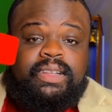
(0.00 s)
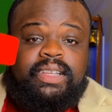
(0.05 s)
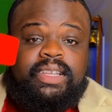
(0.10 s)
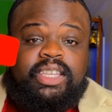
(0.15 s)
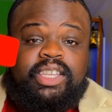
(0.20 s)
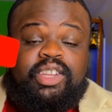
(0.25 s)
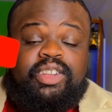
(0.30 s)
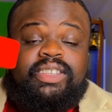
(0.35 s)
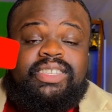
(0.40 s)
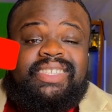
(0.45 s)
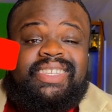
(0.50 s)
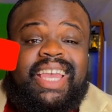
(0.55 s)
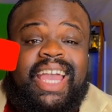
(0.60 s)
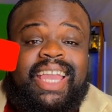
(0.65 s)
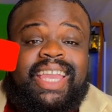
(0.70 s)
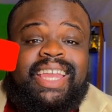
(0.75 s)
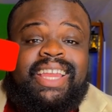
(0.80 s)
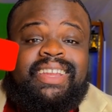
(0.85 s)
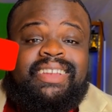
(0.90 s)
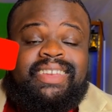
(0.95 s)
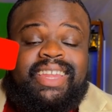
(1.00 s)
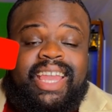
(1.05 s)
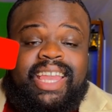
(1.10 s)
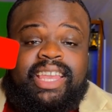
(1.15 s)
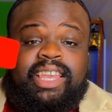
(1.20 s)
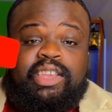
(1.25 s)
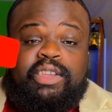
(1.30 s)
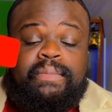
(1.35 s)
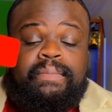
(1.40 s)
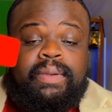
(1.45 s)
you. Your second
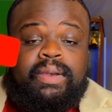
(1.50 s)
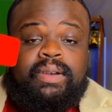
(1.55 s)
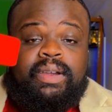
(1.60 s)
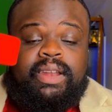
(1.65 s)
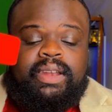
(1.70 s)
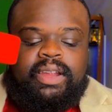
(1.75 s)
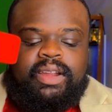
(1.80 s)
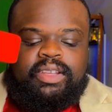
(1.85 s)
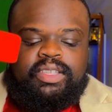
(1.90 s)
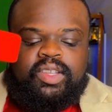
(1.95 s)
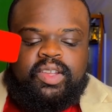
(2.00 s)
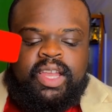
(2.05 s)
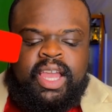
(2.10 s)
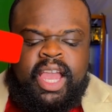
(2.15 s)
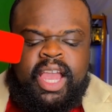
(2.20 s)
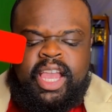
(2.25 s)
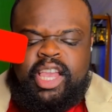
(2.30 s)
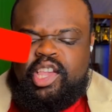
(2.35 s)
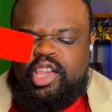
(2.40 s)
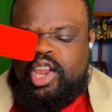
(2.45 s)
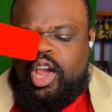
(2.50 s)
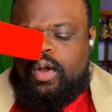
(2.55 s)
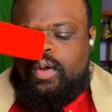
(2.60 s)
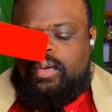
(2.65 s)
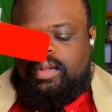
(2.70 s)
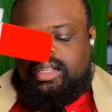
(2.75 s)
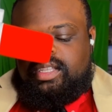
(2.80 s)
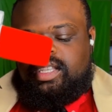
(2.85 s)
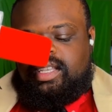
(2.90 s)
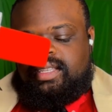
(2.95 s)
date, you built a nursery. You
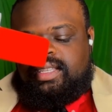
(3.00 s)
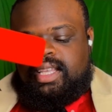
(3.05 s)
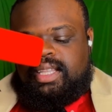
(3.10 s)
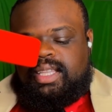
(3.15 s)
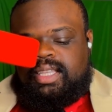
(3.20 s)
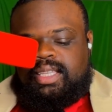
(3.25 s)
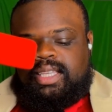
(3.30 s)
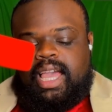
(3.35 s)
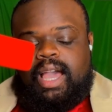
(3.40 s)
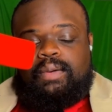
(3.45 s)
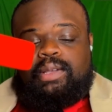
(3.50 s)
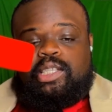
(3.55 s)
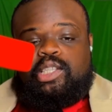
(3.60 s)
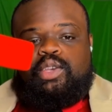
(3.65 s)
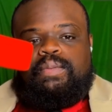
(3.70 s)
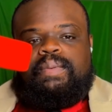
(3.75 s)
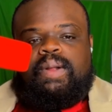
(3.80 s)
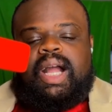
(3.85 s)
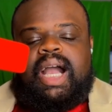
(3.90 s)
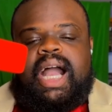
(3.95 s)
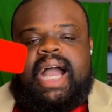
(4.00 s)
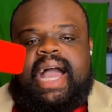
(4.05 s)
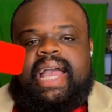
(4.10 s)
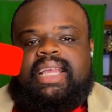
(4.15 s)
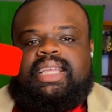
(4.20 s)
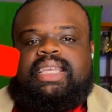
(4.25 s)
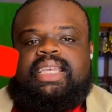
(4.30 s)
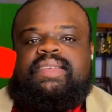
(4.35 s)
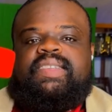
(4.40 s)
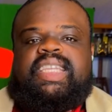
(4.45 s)
know, she said this guy was super
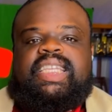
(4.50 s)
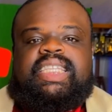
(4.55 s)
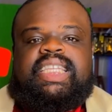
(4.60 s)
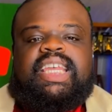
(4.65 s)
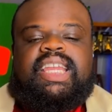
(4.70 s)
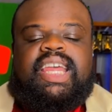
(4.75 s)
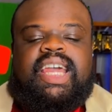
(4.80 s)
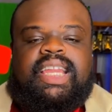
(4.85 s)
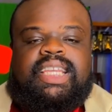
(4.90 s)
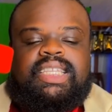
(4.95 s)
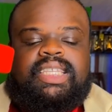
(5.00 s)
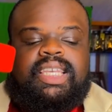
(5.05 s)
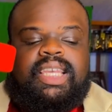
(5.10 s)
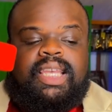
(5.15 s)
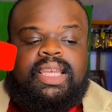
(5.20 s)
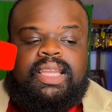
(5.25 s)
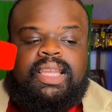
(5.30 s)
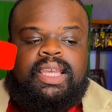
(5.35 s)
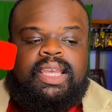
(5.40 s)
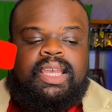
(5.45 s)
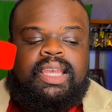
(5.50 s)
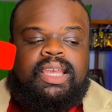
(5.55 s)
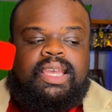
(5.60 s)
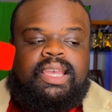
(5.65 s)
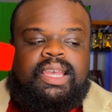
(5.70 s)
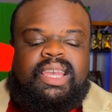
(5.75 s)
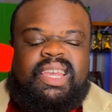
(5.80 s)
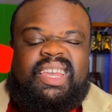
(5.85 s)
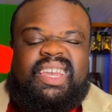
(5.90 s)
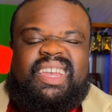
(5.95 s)
hot. He was a 10 out of 10
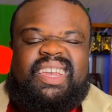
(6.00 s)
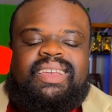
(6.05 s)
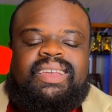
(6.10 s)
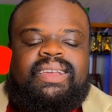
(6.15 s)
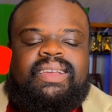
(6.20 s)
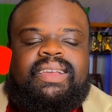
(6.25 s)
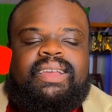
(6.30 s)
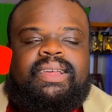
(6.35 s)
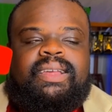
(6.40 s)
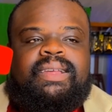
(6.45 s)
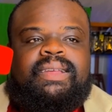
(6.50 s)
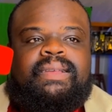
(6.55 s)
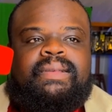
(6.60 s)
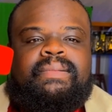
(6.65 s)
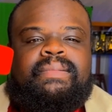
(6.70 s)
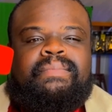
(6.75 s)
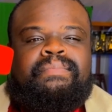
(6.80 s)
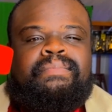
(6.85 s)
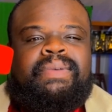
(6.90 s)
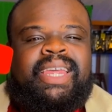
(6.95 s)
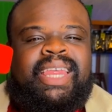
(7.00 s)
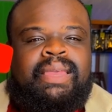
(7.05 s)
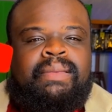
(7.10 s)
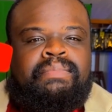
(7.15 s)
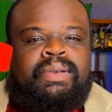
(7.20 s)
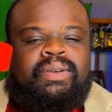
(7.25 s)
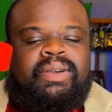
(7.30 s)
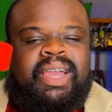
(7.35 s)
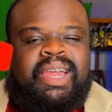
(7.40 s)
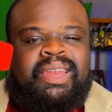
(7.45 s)
but he
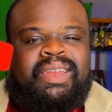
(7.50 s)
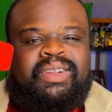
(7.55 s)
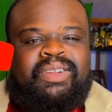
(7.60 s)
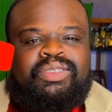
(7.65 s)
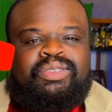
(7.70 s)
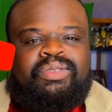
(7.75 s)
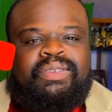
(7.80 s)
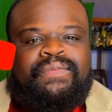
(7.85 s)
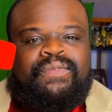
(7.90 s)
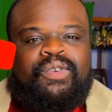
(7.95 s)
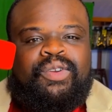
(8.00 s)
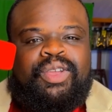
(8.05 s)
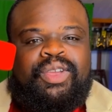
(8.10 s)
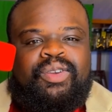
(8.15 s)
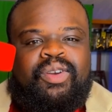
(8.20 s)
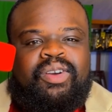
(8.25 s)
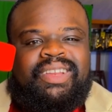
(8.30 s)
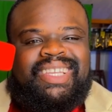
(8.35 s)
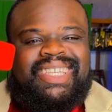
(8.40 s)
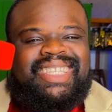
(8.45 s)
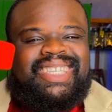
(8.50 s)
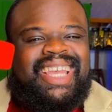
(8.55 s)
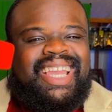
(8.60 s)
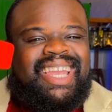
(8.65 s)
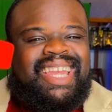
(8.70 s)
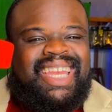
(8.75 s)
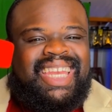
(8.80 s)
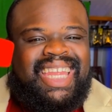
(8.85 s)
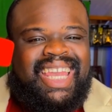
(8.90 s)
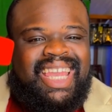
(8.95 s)
built a nursery for you on his
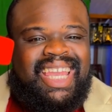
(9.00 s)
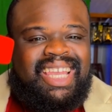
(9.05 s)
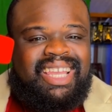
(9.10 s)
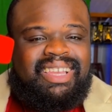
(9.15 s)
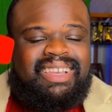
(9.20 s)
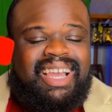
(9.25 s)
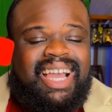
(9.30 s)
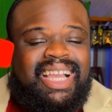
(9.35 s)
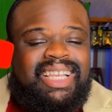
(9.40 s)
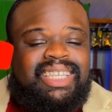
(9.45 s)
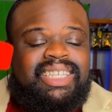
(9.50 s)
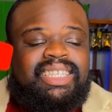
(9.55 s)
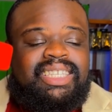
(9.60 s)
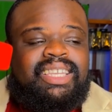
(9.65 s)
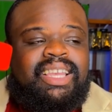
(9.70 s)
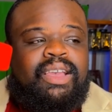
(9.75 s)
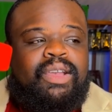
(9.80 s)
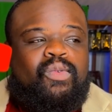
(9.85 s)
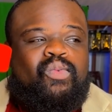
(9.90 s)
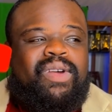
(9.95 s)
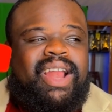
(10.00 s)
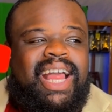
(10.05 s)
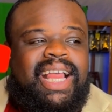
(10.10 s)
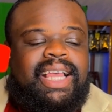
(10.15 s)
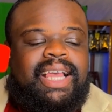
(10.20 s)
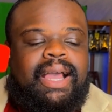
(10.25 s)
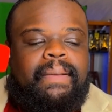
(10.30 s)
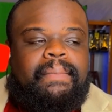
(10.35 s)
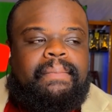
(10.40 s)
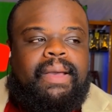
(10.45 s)
second date. I just when I
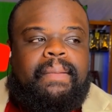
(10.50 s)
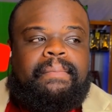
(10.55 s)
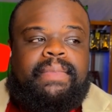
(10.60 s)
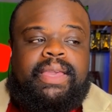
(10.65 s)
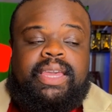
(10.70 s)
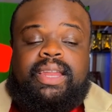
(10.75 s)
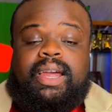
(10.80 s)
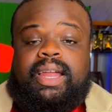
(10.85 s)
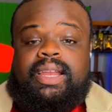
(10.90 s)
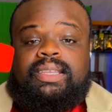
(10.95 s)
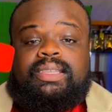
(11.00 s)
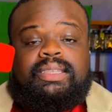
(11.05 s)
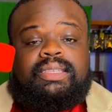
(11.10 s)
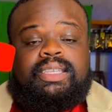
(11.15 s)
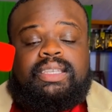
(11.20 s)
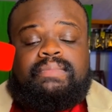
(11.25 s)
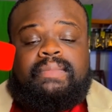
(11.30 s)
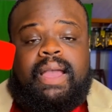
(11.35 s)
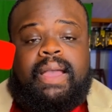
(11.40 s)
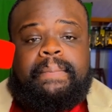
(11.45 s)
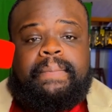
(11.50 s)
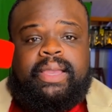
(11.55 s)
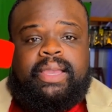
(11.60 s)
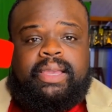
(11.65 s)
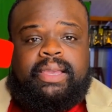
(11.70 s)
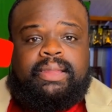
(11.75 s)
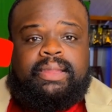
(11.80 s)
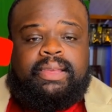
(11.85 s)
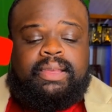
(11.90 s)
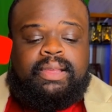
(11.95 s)
I'm, I'm, being honest, it's just my
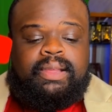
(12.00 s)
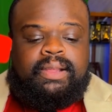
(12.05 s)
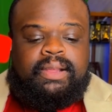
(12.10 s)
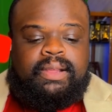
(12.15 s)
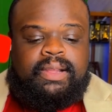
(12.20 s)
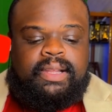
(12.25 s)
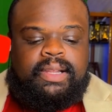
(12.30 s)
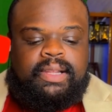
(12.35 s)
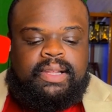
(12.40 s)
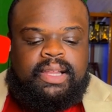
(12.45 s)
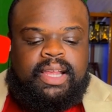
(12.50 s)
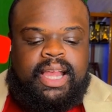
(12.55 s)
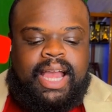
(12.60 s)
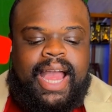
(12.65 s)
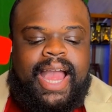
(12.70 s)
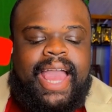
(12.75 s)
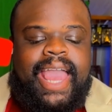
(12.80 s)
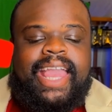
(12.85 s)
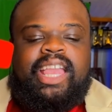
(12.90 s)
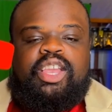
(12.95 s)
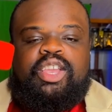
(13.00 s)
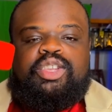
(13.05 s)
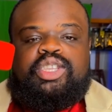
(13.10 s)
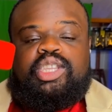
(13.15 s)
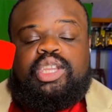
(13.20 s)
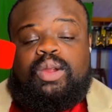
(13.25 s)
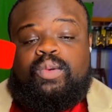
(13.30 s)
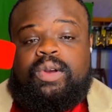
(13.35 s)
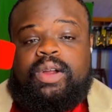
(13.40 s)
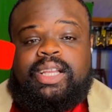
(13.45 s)
opinion. I hate
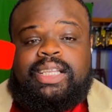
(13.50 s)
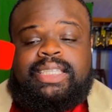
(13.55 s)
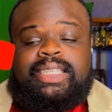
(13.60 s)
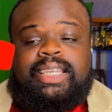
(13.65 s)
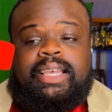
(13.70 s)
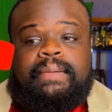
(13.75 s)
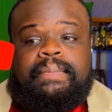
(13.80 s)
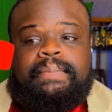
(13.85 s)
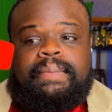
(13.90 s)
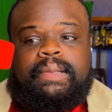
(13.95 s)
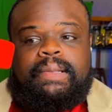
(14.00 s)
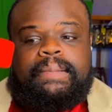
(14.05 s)
using the word simp.